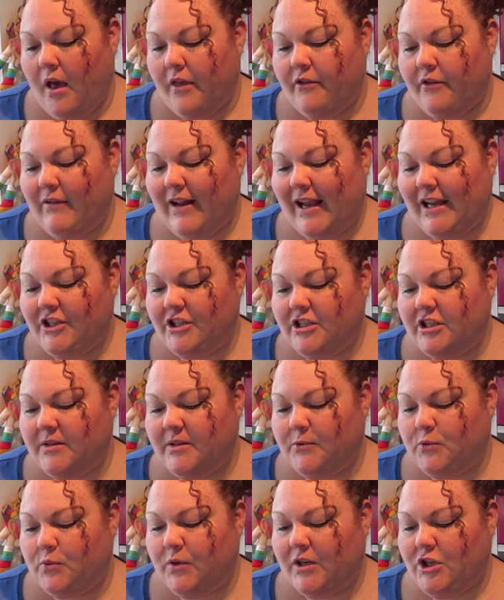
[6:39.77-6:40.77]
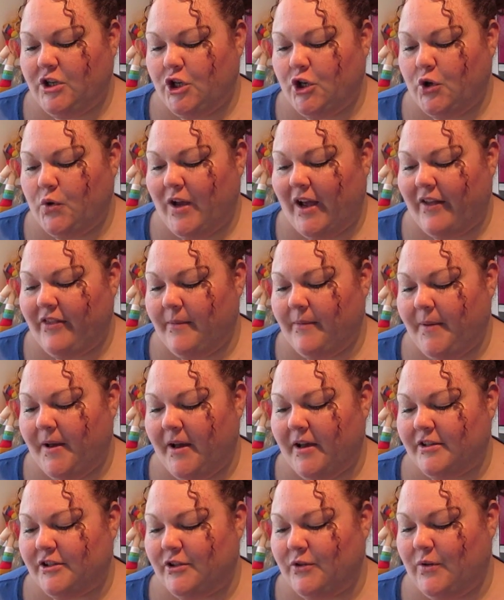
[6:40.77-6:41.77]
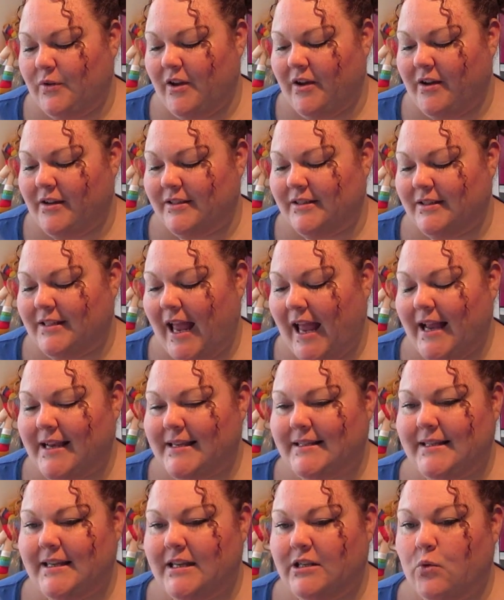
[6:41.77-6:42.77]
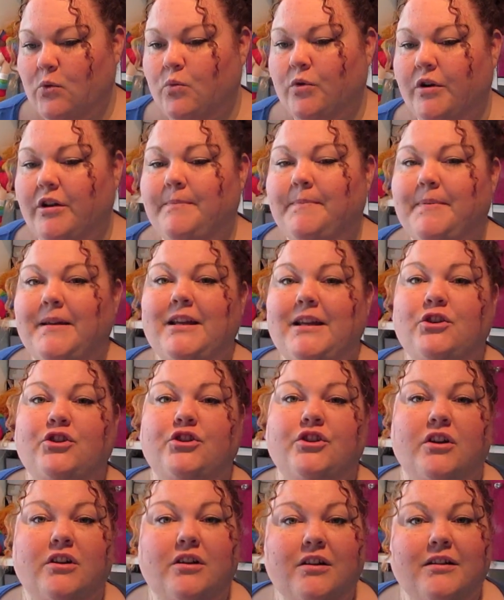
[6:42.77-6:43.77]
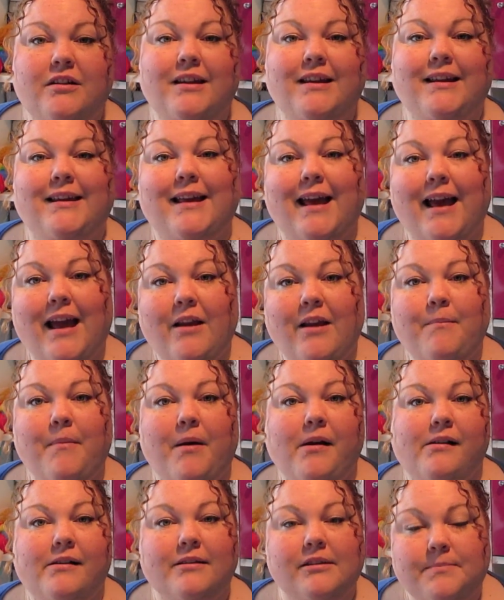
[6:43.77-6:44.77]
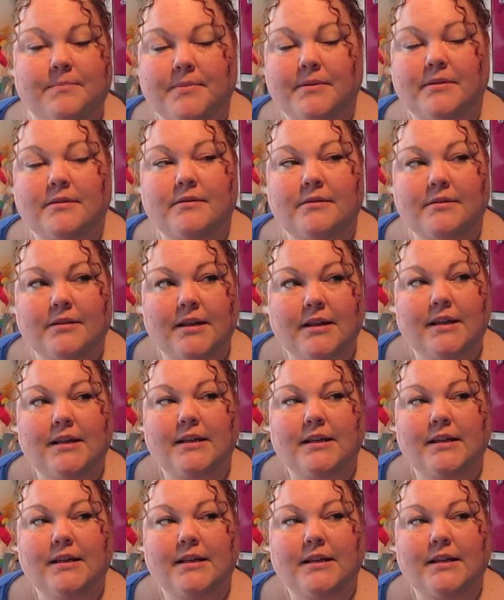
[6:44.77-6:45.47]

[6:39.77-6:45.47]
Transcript: The relationship between you and the person you last texted would be John again, my husband.